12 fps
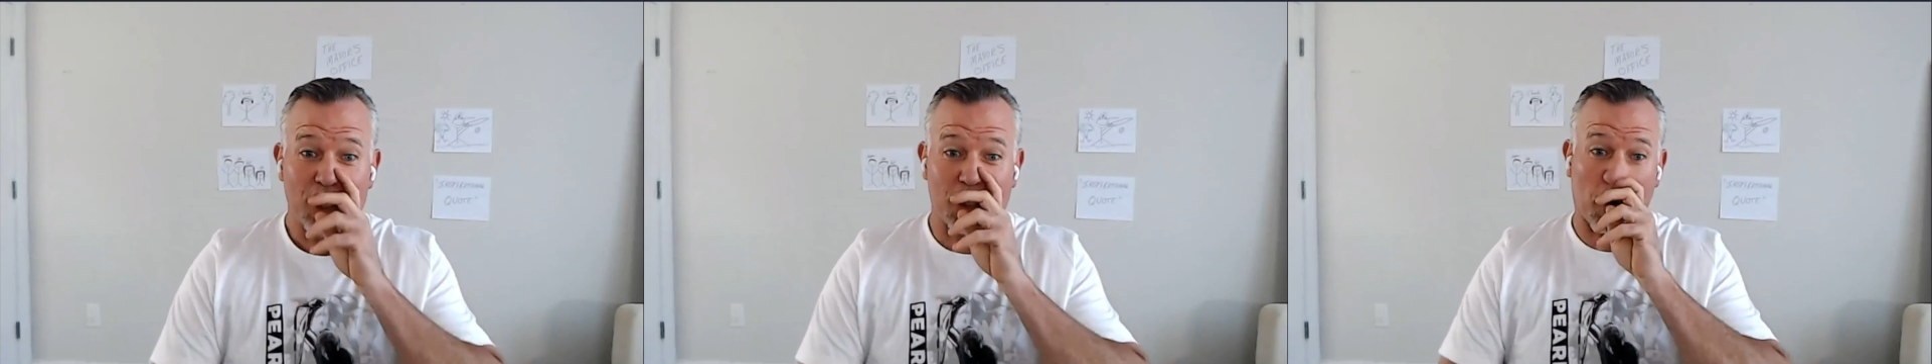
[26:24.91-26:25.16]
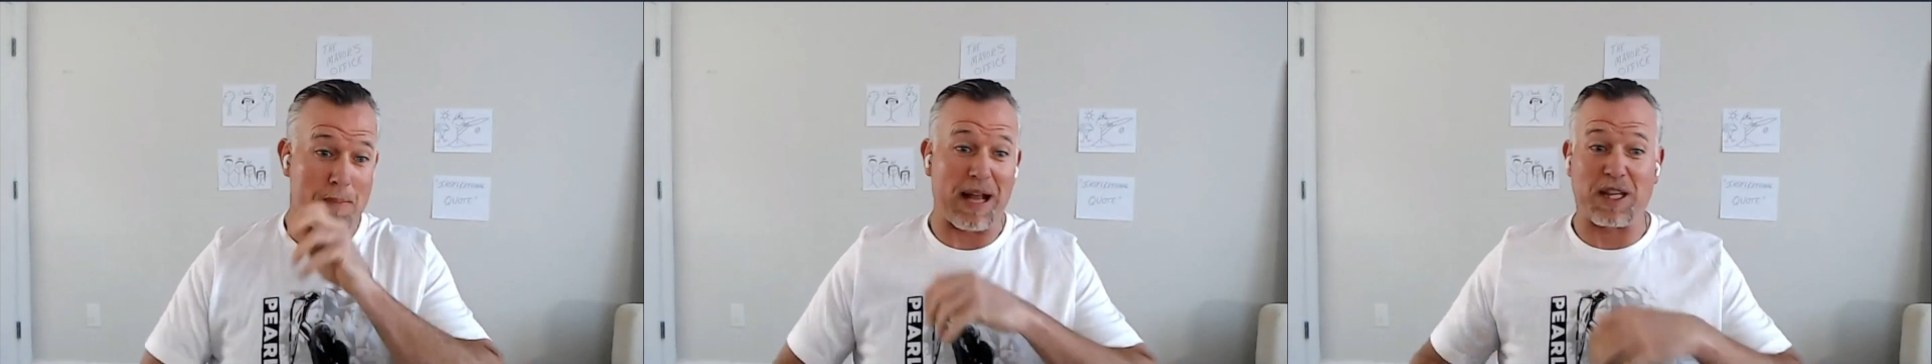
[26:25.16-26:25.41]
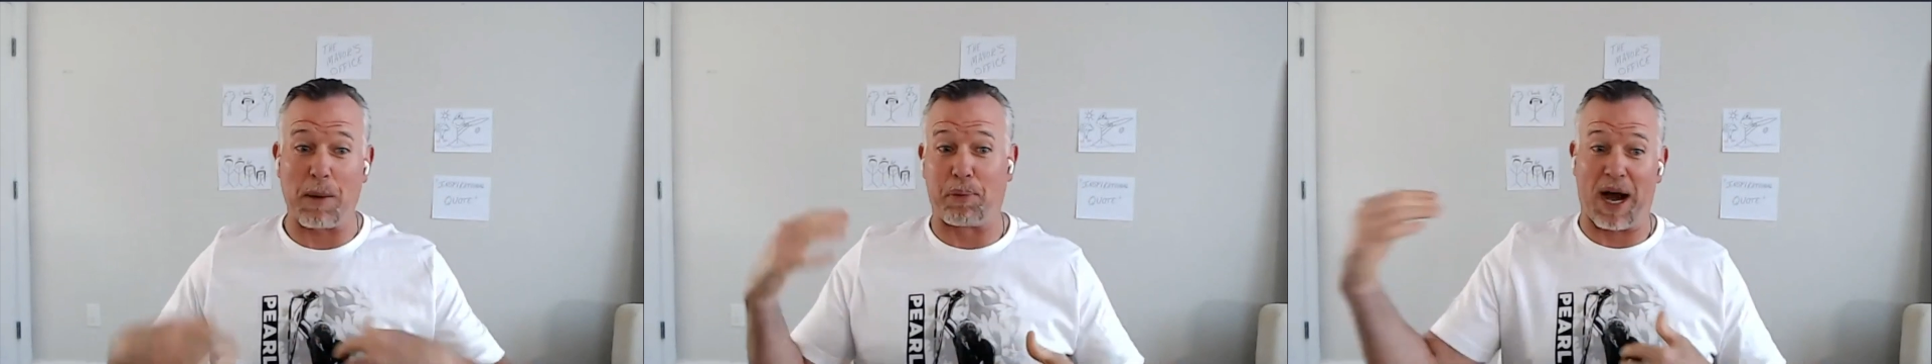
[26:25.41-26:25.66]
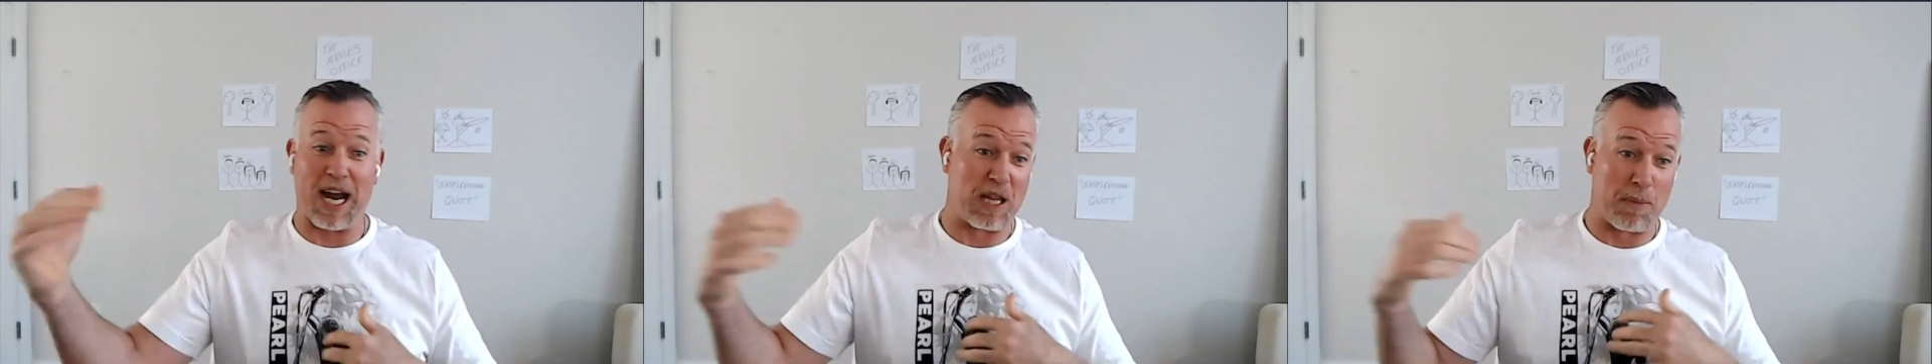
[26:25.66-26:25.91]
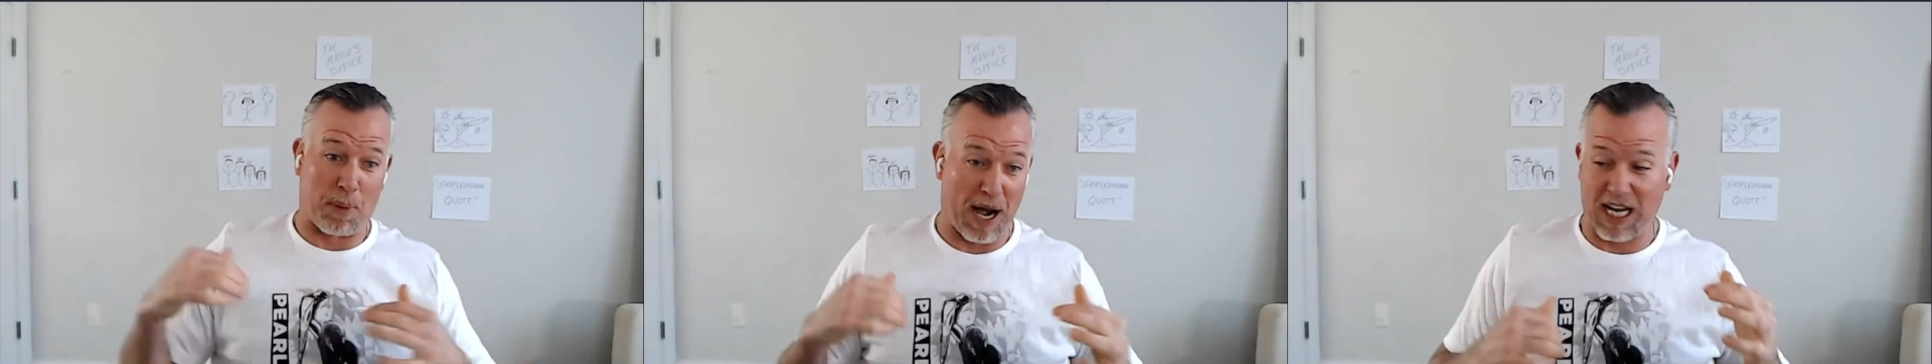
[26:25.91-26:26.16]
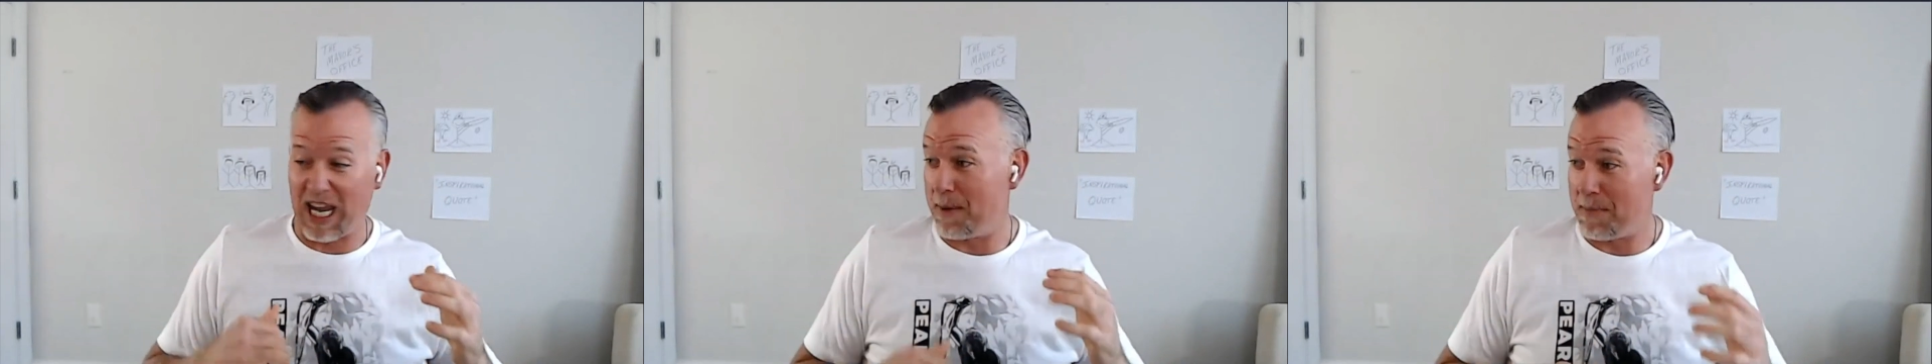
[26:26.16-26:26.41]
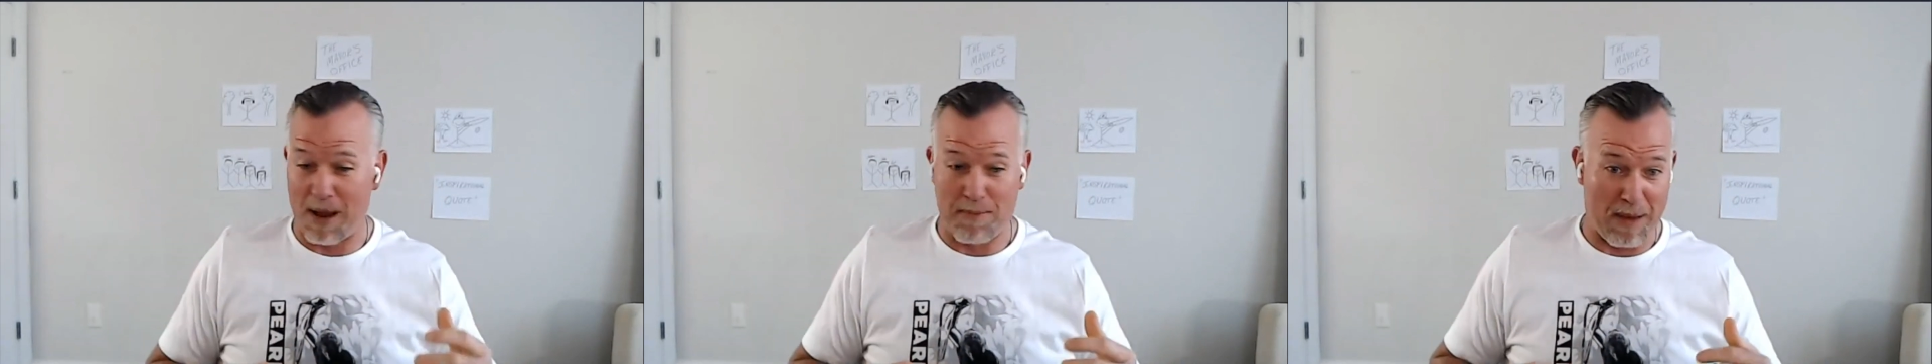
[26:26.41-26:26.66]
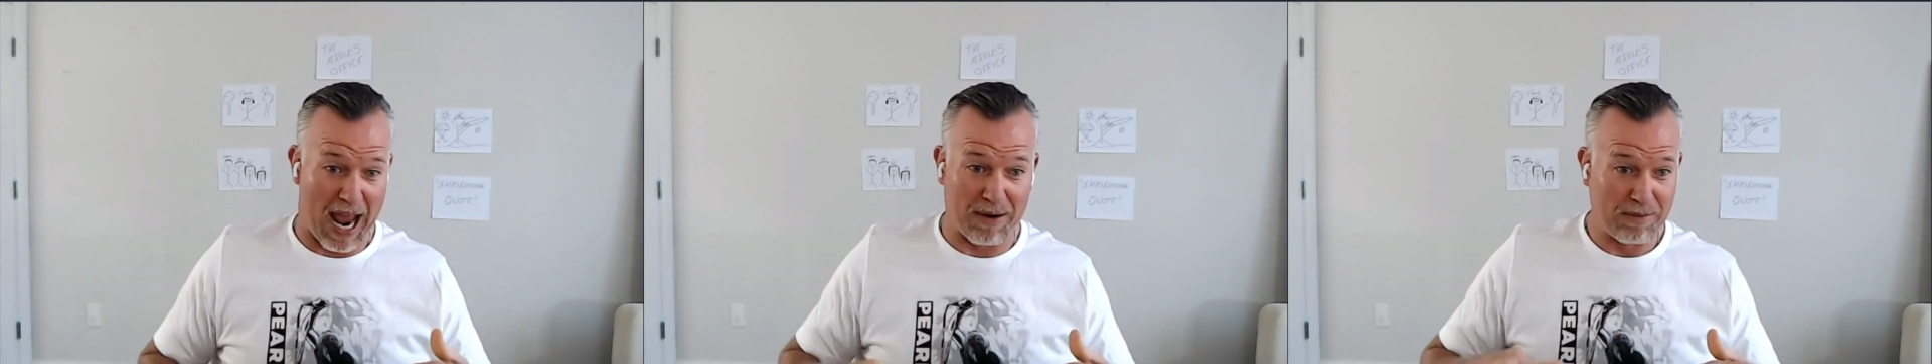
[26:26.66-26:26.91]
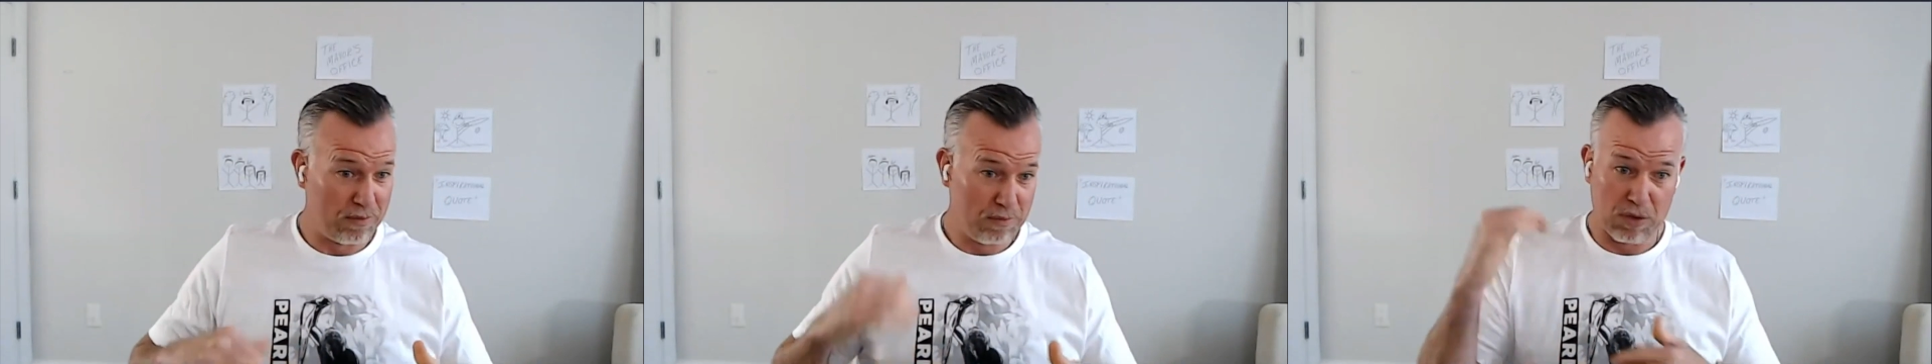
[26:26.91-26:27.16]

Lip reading: So we met the Brain. The Brain came in, man.